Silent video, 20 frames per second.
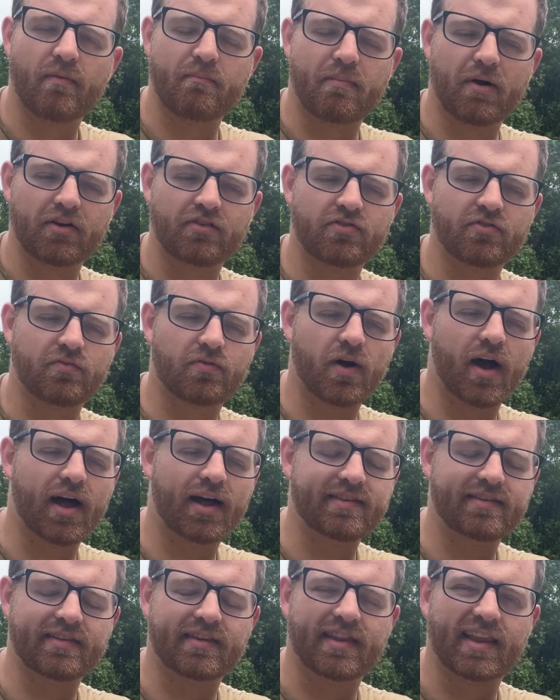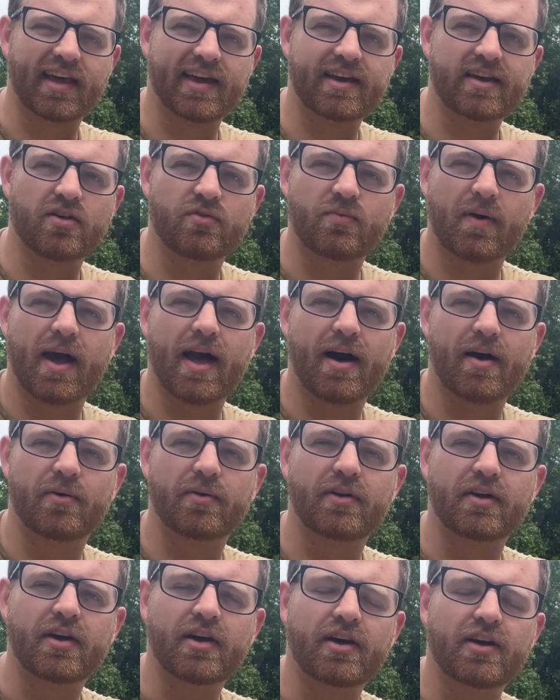a bunch of rods laying
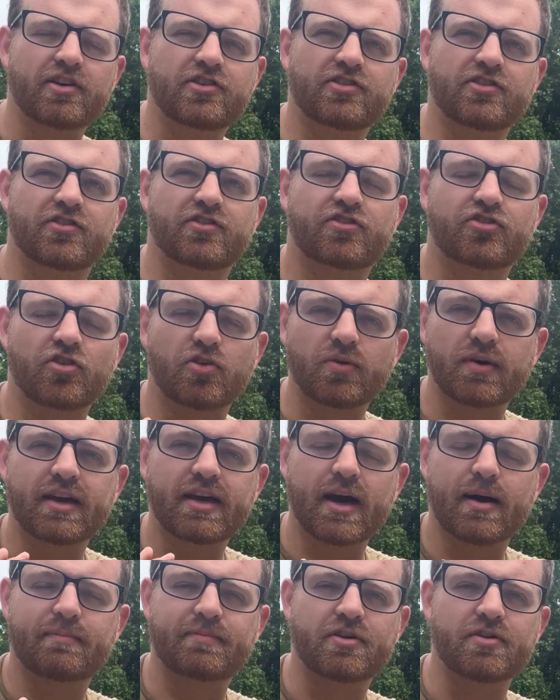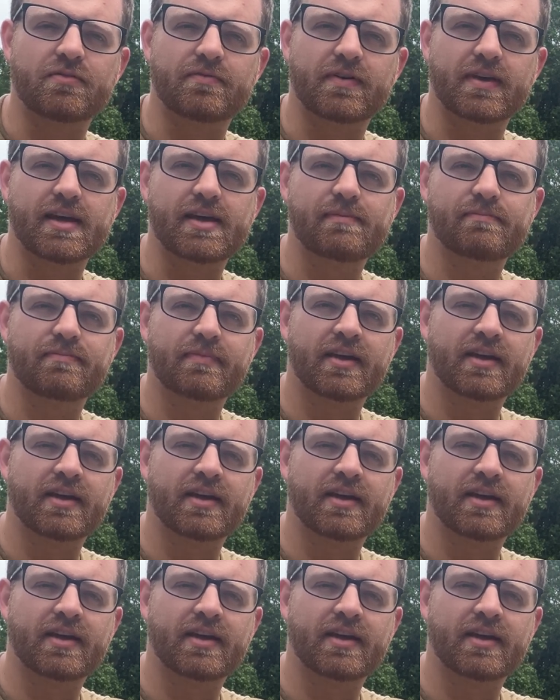around, just soaking up UV,